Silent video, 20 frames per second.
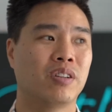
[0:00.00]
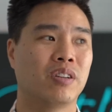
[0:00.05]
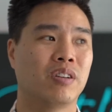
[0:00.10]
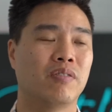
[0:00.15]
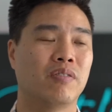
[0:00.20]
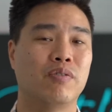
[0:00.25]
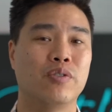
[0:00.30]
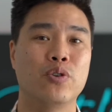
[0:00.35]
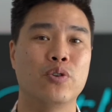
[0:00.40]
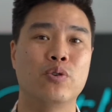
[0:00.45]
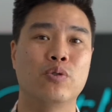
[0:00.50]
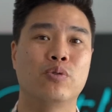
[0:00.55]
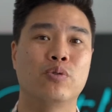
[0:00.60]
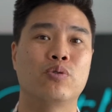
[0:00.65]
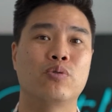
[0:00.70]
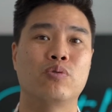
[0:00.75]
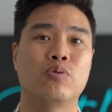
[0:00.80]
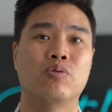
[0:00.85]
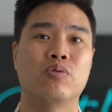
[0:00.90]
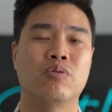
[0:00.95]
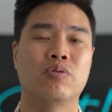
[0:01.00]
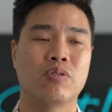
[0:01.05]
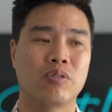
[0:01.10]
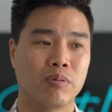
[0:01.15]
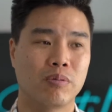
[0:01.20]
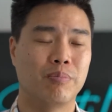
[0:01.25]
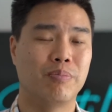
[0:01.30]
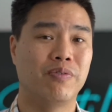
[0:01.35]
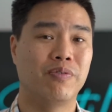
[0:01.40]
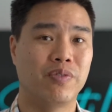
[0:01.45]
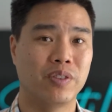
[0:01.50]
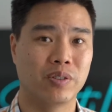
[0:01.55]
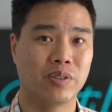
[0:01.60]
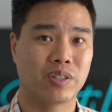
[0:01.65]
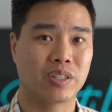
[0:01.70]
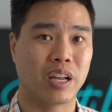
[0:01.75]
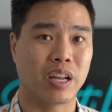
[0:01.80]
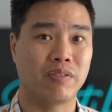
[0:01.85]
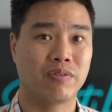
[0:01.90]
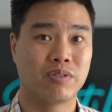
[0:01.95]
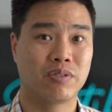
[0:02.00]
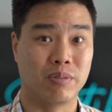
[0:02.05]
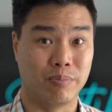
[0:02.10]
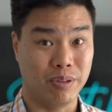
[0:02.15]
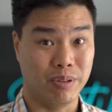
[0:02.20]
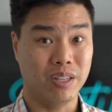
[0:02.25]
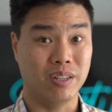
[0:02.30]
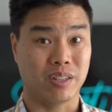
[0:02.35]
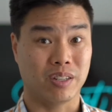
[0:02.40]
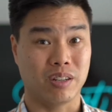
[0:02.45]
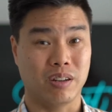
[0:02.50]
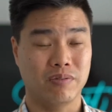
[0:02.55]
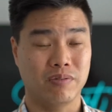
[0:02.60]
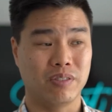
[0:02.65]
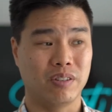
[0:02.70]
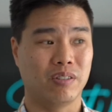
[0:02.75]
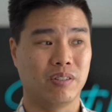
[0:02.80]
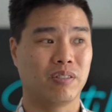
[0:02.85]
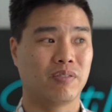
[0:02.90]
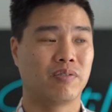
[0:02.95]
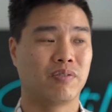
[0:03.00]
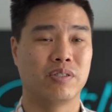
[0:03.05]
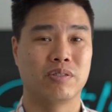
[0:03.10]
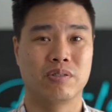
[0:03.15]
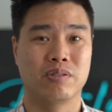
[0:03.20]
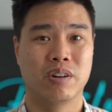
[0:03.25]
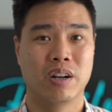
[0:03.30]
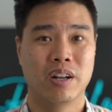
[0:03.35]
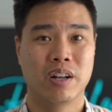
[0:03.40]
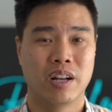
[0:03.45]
for you to feel safe to be yourself and not feel